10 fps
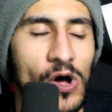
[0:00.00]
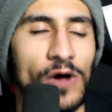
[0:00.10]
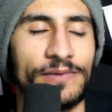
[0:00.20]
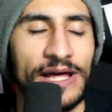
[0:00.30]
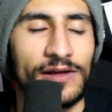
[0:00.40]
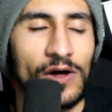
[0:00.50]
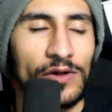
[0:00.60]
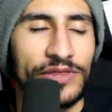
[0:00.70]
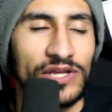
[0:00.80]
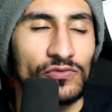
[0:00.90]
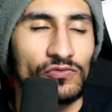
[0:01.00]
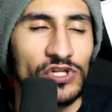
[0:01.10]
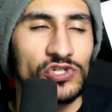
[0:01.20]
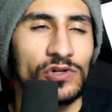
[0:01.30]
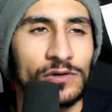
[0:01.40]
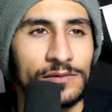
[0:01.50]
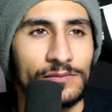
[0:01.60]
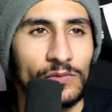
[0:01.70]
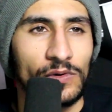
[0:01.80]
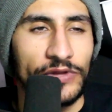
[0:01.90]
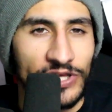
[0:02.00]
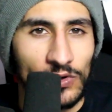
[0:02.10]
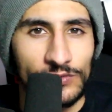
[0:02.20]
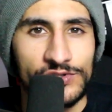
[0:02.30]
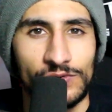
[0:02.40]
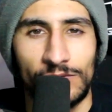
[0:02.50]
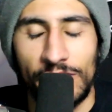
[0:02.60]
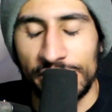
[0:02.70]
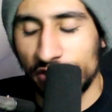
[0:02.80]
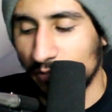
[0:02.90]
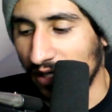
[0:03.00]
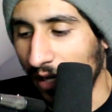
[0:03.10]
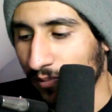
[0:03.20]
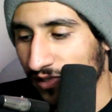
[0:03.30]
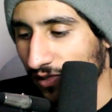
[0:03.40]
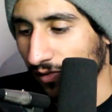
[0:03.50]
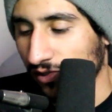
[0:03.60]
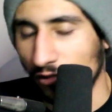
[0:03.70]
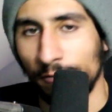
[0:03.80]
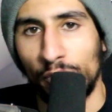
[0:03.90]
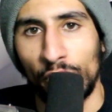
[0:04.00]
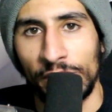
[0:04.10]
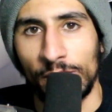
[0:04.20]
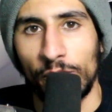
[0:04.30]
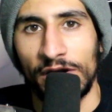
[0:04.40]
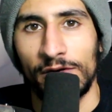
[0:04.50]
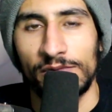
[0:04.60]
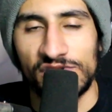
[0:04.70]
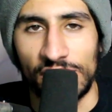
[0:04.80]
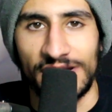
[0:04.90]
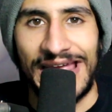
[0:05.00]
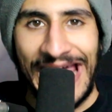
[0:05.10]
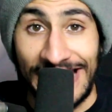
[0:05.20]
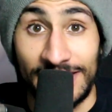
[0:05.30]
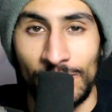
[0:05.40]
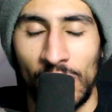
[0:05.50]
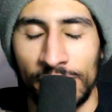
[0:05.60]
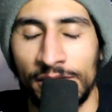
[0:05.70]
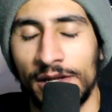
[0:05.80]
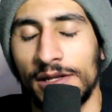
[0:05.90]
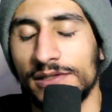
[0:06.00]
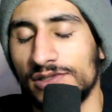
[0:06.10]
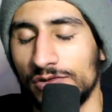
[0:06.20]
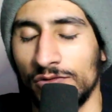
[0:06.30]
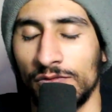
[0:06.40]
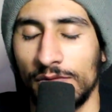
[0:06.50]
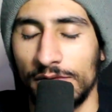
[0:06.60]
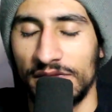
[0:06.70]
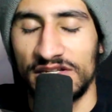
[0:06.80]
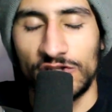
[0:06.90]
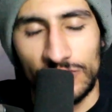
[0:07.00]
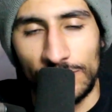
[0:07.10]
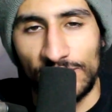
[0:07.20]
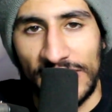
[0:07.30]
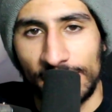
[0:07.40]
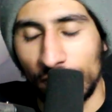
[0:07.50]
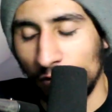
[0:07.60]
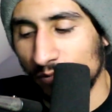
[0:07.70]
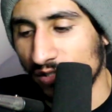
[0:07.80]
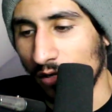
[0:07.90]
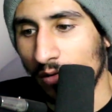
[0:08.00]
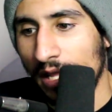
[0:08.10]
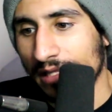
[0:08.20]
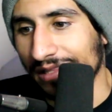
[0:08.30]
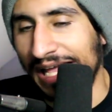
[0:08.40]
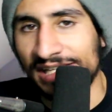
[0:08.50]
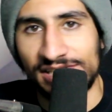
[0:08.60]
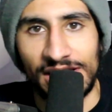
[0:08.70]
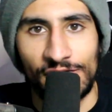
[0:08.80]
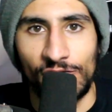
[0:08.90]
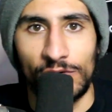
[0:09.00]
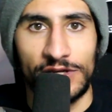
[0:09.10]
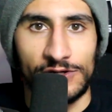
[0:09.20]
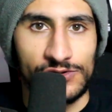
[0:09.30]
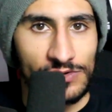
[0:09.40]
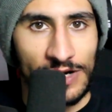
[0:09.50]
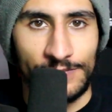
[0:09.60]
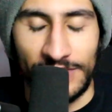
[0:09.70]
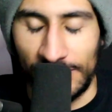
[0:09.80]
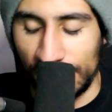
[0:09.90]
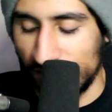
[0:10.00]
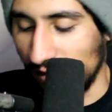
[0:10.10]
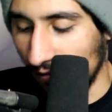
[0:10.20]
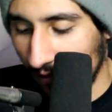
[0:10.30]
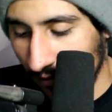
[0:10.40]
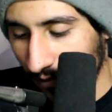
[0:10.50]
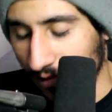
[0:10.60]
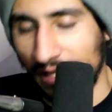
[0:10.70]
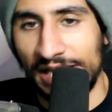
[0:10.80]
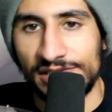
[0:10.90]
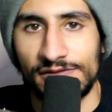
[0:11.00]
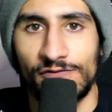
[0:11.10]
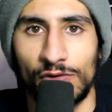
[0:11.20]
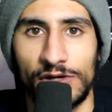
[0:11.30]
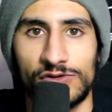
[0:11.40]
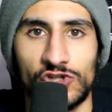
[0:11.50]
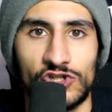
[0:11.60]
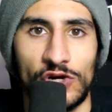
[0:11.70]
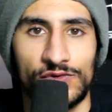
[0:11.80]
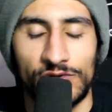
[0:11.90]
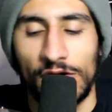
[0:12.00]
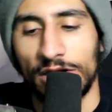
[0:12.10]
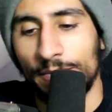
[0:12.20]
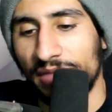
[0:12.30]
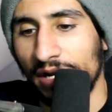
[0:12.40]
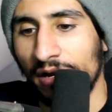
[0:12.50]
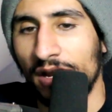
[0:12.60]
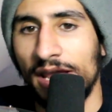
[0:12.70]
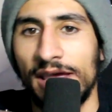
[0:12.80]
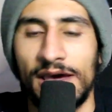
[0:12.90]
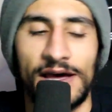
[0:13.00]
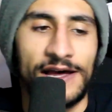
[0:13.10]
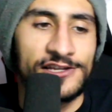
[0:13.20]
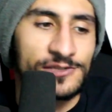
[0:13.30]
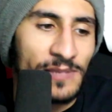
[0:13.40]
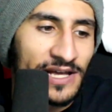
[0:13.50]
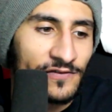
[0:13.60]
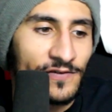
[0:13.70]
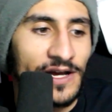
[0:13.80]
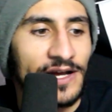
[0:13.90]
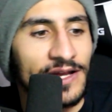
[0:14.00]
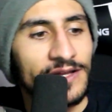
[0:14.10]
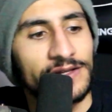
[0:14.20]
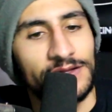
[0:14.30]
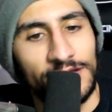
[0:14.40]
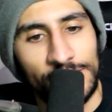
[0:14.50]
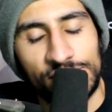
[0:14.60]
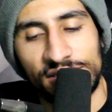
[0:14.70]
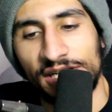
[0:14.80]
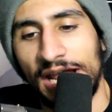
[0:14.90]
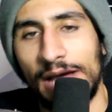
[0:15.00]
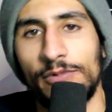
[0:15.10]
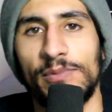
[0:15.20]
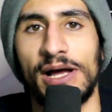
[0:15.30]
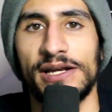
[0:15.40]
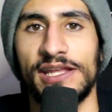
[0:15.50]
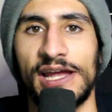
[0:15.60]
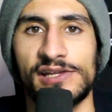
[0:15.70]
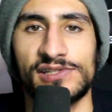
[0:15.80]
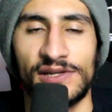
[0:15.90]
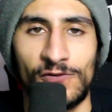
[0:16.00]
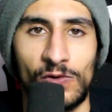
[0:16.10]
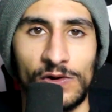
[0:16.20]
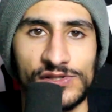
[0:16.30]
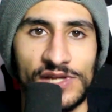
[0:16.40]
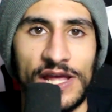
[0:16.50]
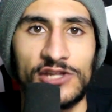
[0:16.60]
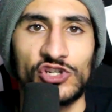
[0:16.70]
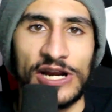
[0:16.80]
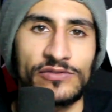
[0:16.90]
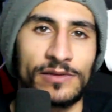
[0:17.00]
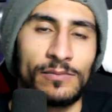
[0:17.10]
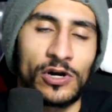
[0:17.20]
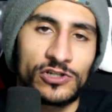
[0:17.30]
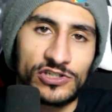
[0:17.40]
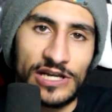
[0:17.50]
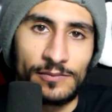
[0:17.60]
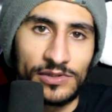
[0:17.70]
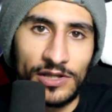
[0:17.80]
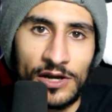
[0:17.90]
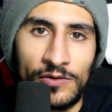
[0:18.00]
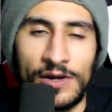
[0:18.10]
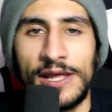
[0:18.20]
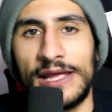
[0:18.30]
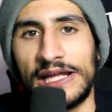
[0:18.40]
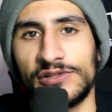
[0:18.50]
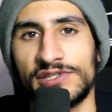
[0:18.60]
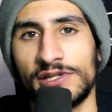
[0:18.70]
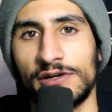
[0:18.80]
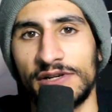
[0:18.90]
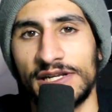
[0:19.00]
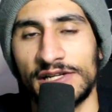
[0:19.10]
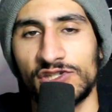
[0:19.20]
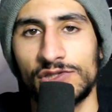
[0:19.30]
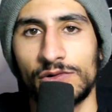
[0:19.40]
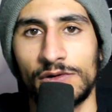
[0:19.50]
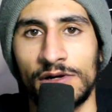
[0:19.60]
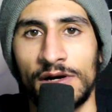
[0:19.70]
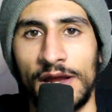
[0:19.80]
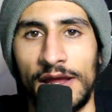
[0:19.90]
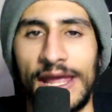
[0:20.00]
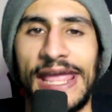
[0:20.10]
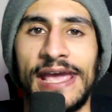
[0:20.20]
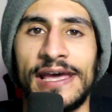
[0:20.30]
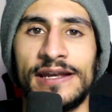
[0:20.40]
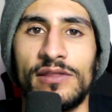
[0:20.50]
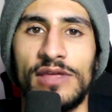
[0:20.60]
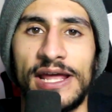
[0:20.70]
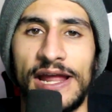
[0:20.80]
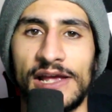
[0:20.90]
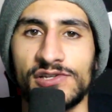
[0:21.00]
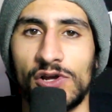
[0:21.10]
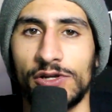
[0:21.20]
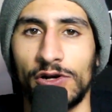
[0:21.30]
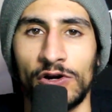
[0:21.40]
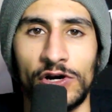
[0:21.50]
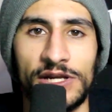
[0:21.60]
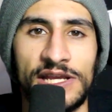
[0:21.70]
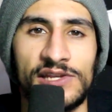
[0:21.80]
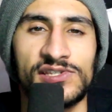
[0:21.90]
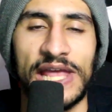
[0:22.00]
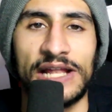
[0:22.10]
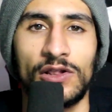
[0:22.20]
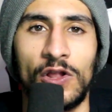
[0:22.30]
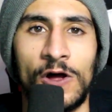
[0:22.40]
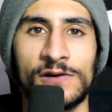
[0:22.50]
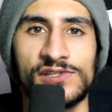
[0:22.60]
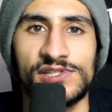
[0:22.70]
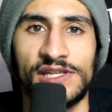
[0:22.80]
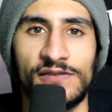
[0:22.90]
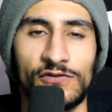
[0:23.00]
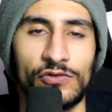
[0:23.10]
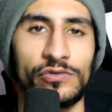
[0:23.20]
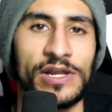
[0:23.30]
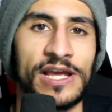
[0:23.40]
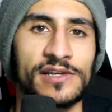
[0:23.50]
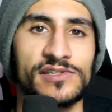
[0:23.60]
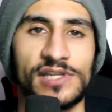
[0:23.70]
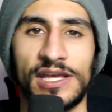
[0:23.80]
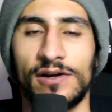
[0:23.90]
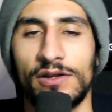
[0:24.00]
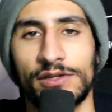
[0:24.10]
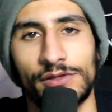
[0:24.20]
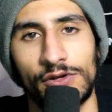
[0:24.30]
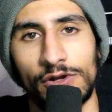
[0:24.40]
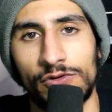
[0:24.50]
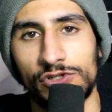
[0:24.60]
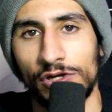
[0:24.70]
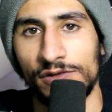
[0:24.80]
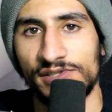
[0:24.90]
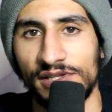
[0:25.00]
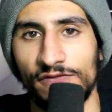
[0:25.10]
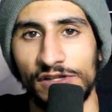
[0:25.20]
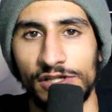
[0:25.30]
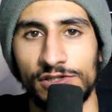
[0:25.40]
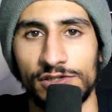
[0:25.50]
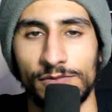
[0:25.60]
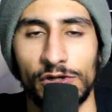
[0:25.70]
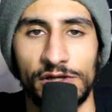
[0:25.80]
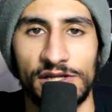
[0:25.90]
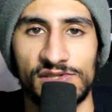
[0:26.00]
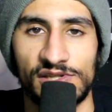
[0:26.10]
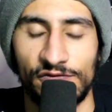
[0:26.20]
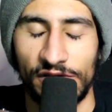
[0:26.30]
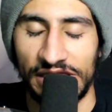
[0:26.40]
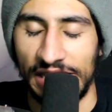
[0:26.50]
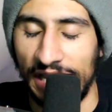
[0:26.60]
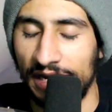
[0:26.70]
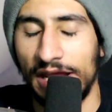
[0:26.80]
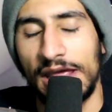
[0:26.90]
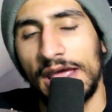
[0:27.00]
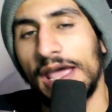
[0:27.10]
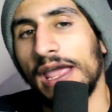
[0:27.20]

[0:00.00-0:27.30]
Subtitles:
not all the original, the old school ones, but up until a certain point where we started to add them on to the digital platform. So the last like 4 years are up there. So the last 4 years of shows are all up there. Spotify, Libsyn, Apple Podcasts. And of course, check out the merch down below, LTRE.store. And that has all your hoodies and long sleeve crew necks and all the logo shirts and the Village hoodie and stuff like that.